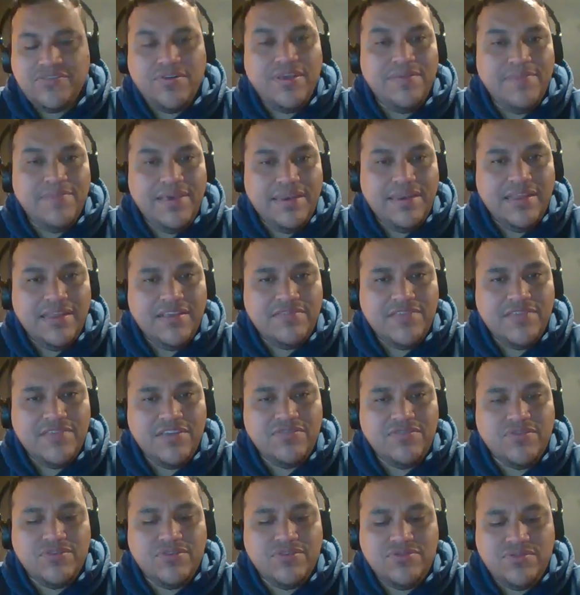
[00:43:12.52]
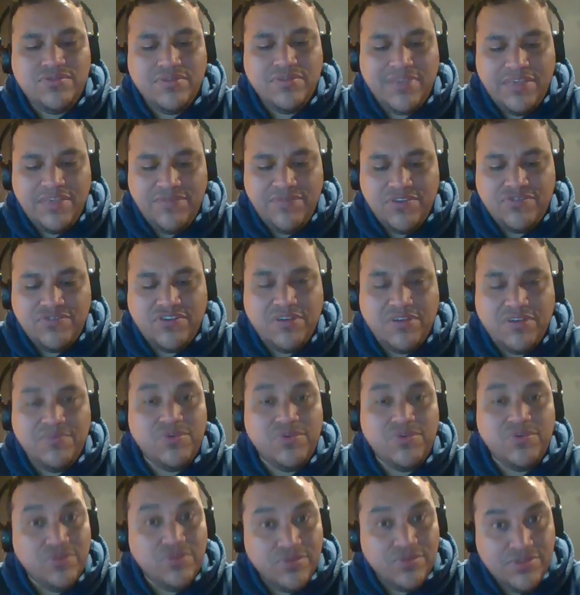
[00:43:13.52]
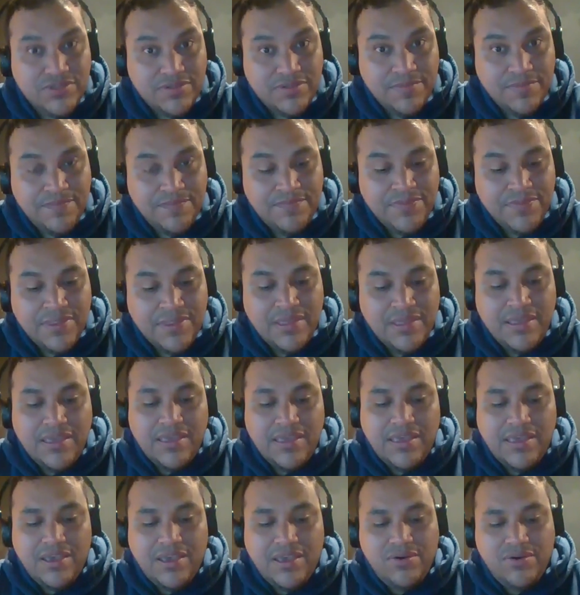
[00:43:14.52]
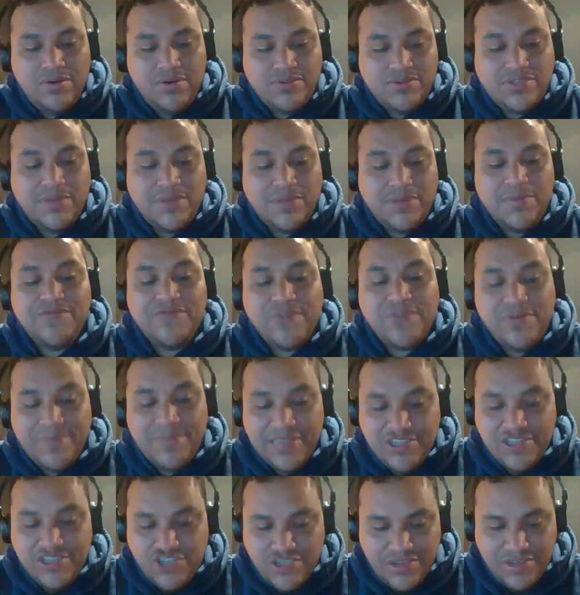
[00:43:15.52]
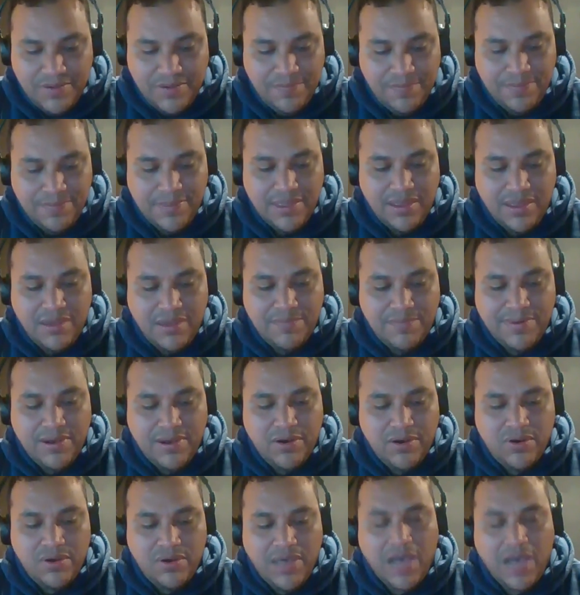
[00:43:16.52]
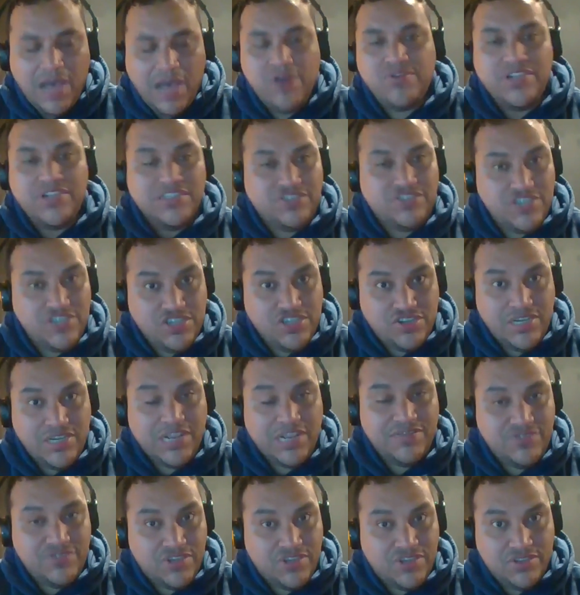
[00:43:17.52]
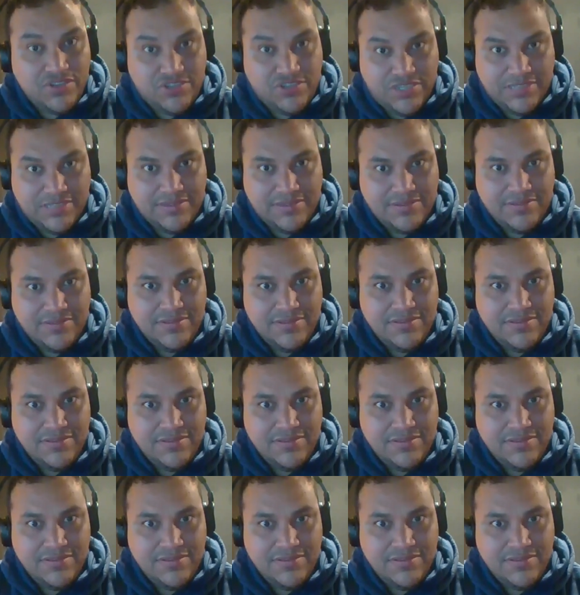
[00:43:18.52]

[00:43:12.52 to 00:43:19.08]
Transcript: Jimenez is going to give you some news, some information okay. about our decision of judges.